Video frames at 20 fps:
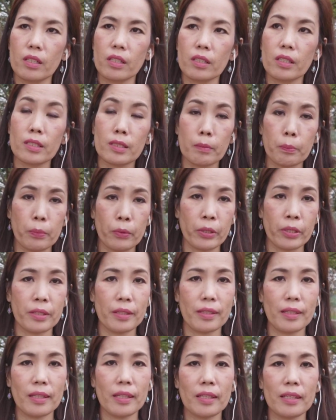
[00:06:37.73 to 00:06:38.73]

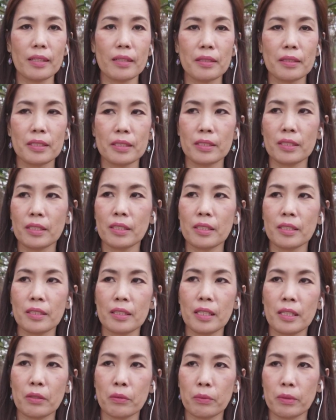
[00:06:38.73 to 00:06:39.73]
disappointing. She didn't
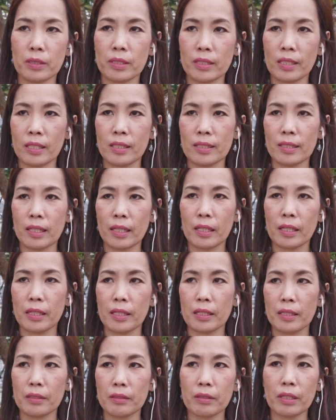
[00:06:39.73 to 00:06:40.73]
hear what's
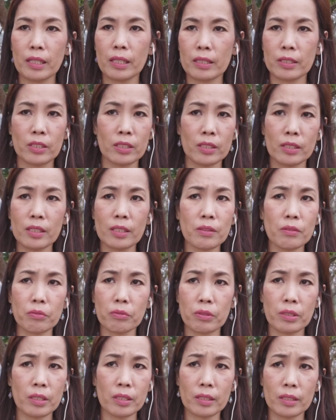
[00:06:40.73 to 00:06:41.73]
inside. Really, she didn't
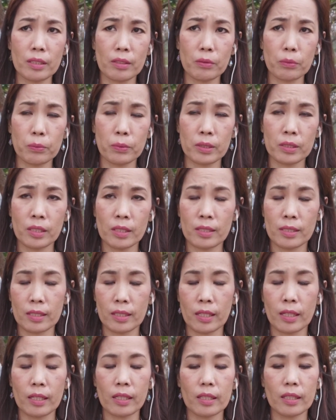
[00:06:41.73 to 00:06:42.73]
read what's
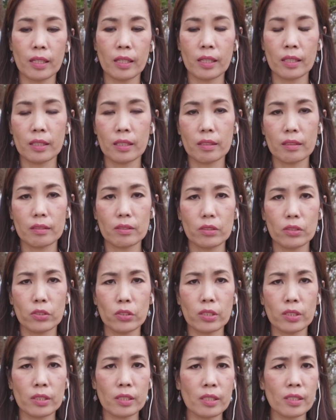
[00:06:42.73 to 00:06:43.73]
inside and
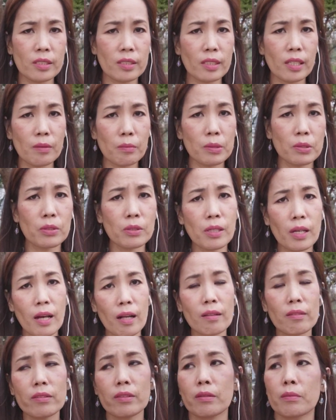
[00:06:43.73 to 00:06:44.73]
she just gave it to the
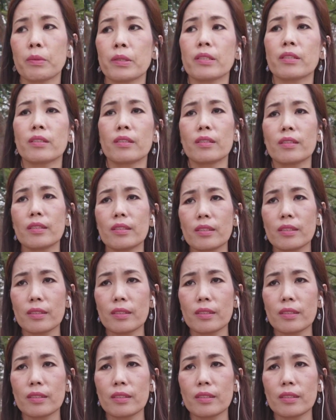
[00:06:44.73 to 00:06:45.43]
elder because